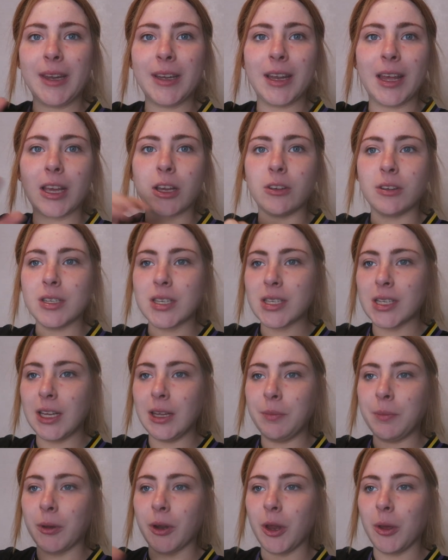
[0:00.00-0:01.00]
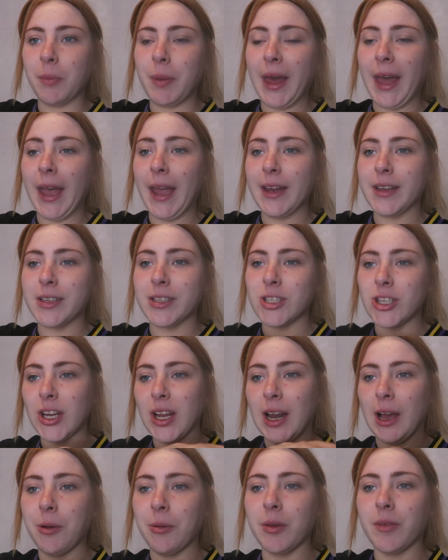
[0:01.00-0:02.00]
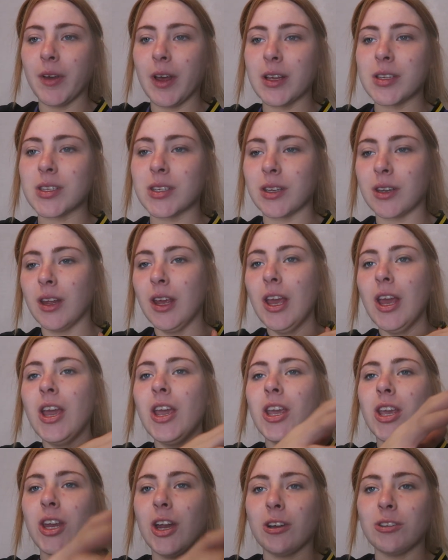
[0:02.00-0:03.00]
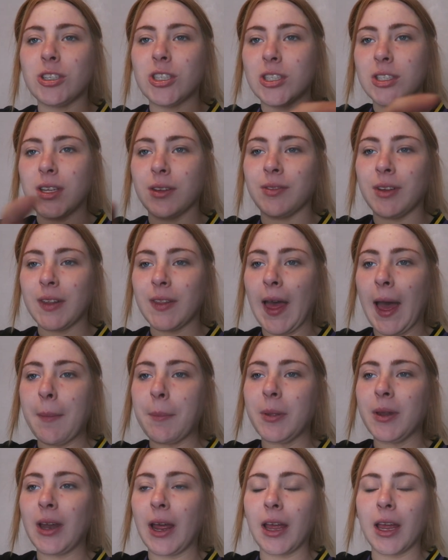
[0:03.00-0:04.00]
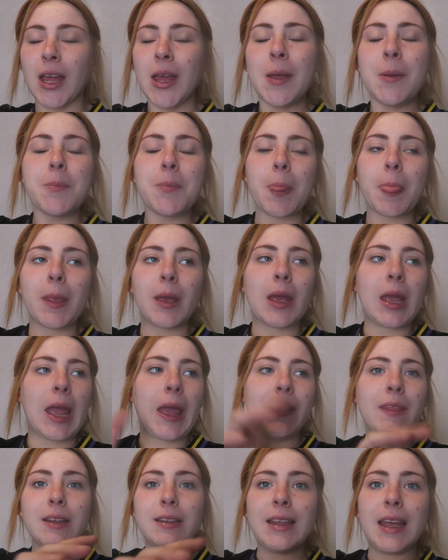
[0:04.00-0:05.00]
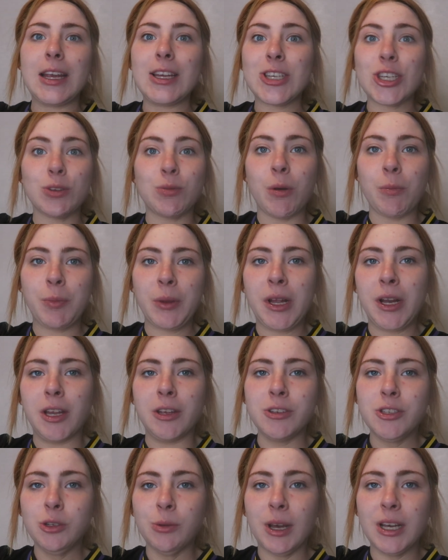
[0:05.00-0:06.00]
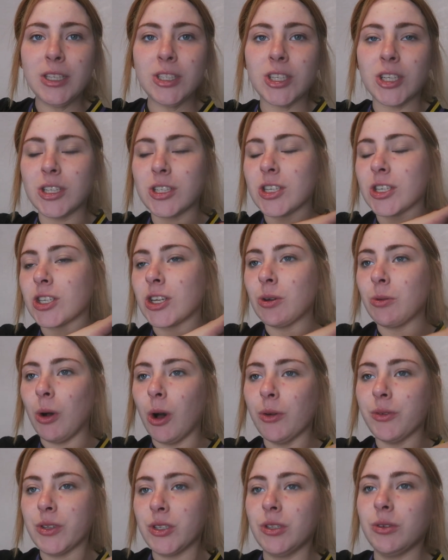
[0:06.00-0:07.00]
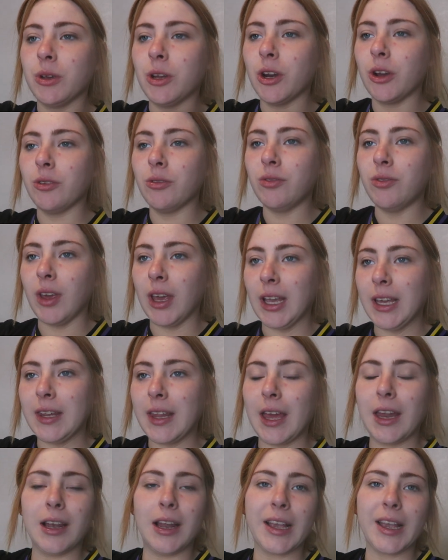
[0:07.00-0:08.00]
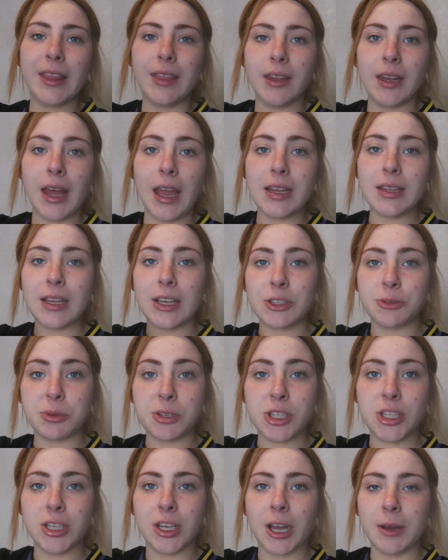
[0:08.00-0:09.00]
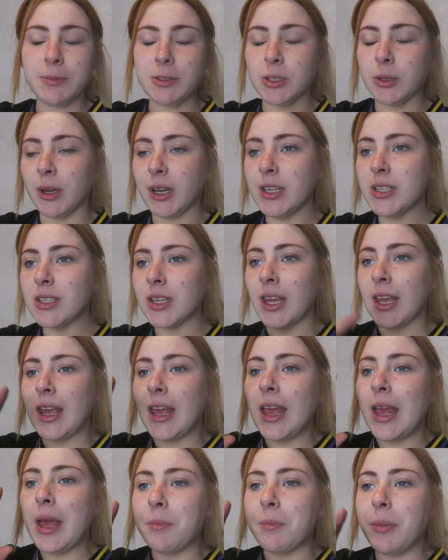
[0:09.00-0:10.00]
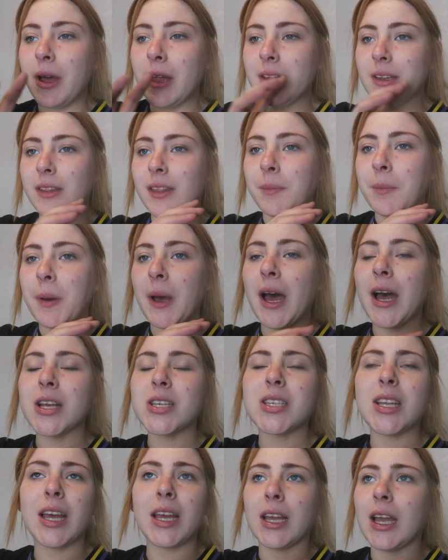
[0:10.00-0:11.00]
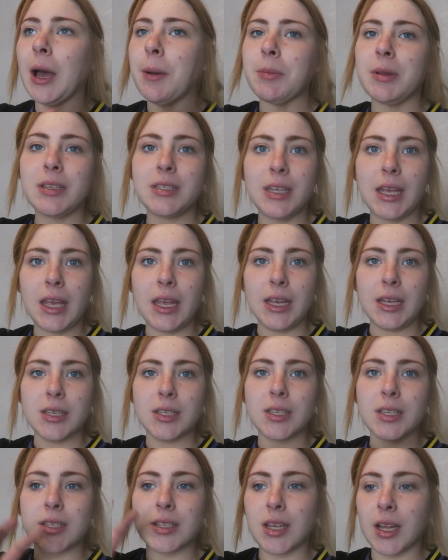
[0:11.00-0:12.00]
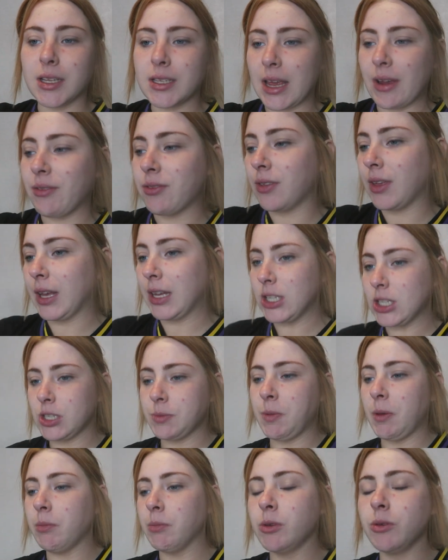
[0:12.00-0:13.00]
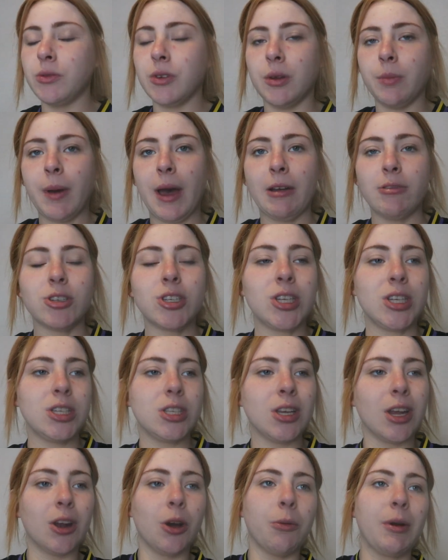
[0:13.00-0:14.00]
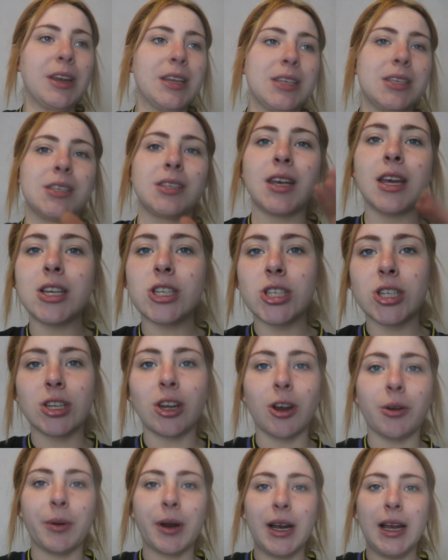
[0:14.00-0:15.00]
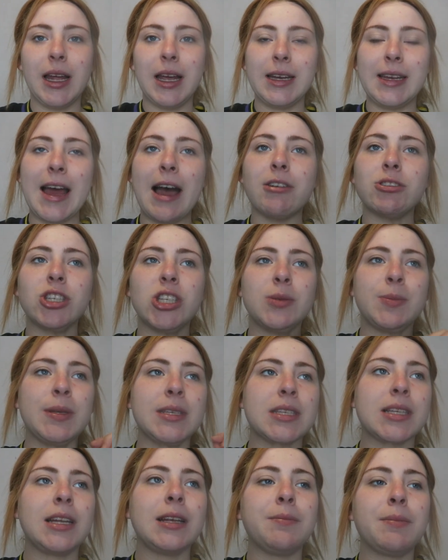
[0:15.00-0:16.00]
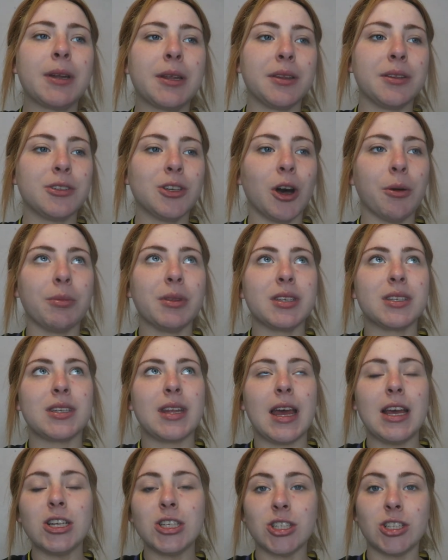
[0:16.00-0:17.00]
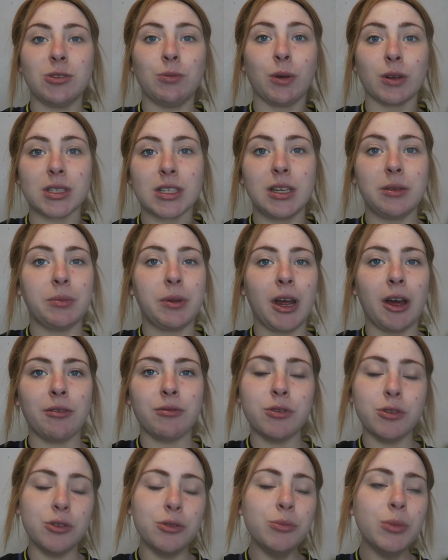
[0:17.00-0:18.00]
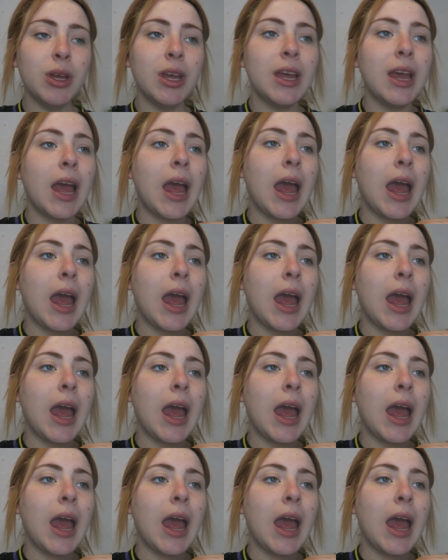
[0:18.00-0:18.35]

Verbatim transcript: in and like go to sleep on her bed and chill out with us and you know stuff like that but like in the day she won't be glued to us she'll just go off and do her own thing and then like in the night that's when she'll come to us but the past like couple of days since everything has just been moving about she don't know where to sit she don't know where to lay down she's been sleeping at the top of the stairs she won't sleep in our room